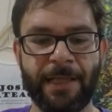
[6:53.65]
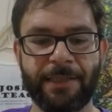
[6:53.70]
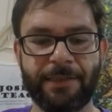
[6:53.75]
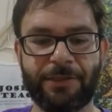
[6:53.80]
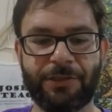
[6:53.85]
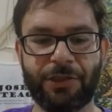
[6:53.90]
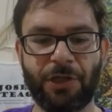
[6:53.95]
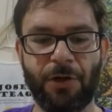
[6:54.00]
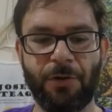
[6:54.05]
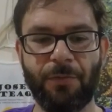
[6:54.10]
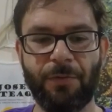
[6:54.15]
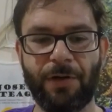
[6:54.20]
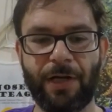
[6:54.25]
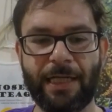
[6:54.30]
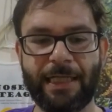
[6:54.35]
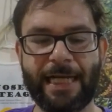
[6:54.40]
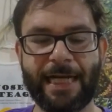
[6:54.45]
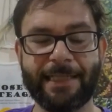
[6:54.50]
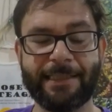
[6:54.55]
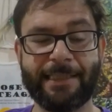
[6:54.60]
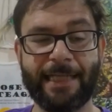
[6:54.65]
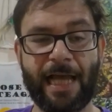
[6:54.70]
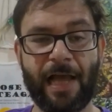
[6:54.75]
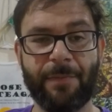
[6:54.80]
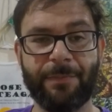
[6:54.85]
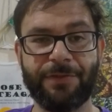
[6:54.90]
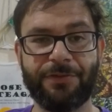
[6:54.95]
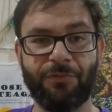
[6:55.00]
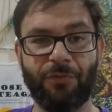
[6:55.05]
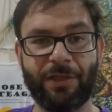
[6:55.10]
So a lot of
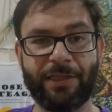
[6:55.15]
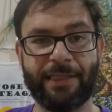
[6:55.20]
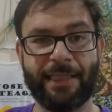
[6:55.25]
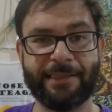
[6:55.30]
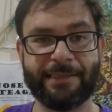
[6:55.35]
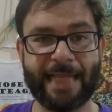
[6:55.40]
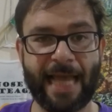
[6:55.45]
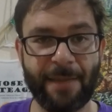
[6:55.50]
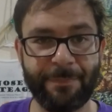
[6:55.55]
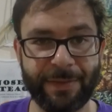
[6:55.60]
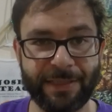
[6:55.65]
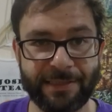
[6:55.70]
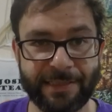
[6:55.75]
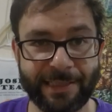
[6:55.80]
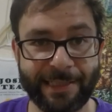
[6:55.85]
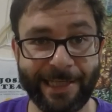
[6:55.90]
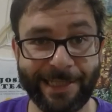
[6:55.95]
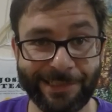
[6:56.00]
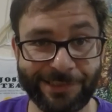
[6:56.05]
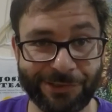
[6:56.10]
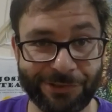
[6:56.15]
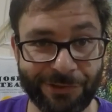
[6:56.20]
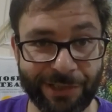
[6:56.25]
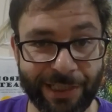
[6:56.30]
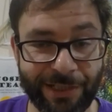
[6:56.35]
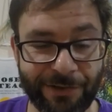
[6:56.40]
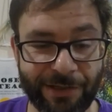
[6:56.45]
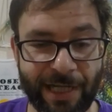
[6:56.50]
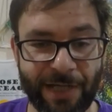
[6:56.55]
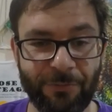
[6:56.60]
times when this happens in
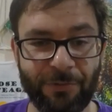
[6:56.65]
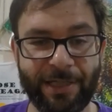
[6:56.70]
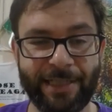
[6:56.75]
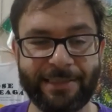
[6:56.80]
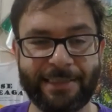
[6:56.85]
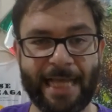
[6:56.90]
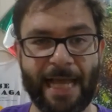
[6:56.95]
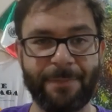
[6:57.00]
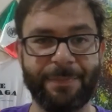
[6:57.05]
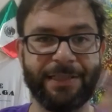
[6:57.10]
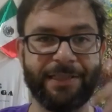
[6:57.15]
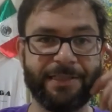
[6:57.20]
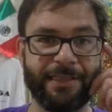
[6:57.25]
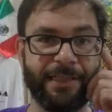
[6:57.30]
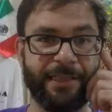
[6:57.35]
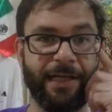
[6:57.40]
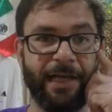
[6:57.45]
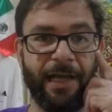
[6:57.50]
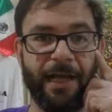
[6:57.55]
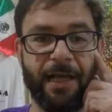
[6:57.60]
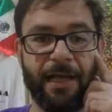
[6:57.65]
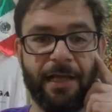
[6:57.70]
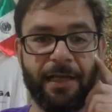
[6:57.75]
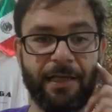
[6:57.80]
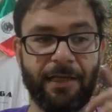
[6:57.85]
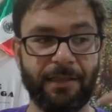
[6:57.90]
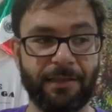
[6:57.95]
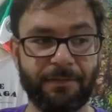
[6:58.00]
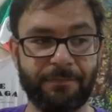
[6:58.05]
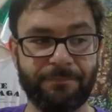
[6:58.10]
history, okay, when this happens in
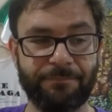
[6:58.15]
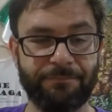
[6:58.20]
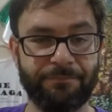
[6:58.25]
uh,